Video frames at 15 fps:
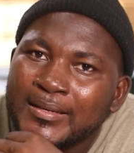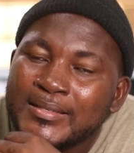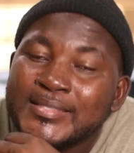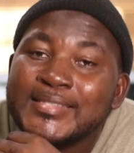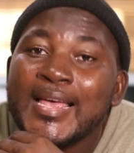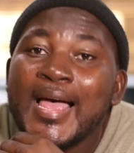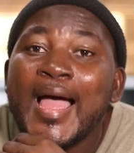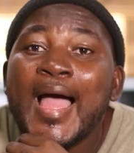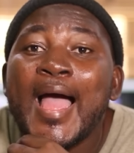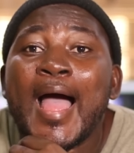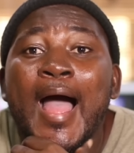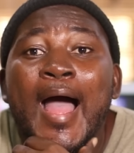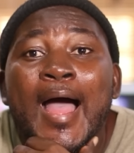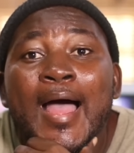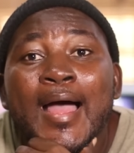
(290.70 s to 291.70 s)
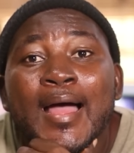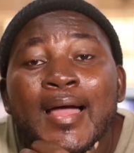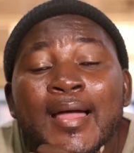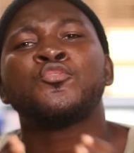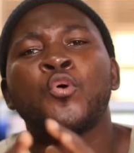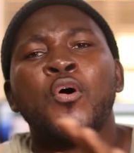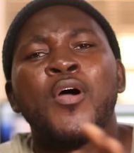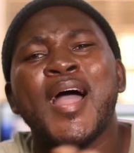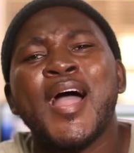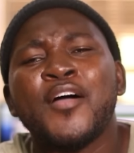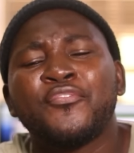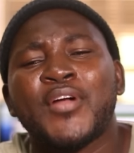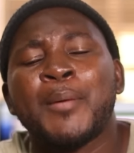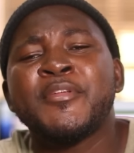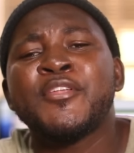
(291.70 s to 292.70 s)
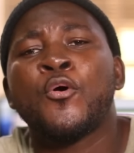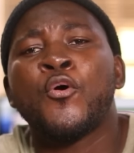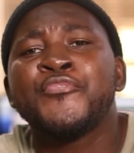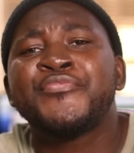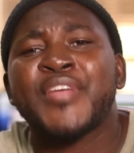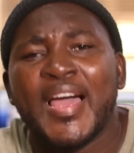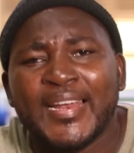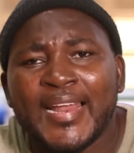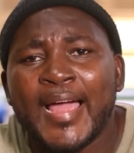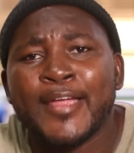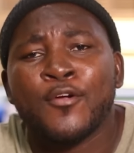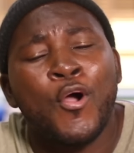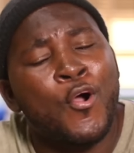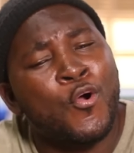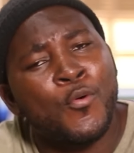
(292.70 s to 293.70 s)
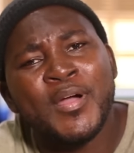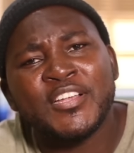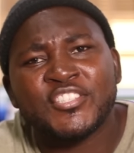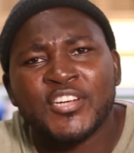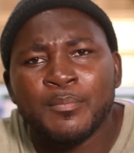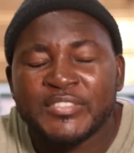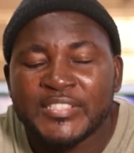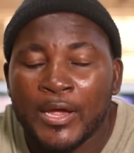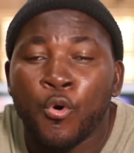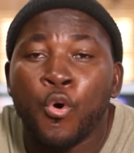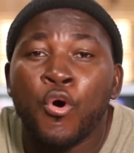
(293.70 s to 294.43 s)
sir. So, Avraham, the Ogyalai, or which I'm saying,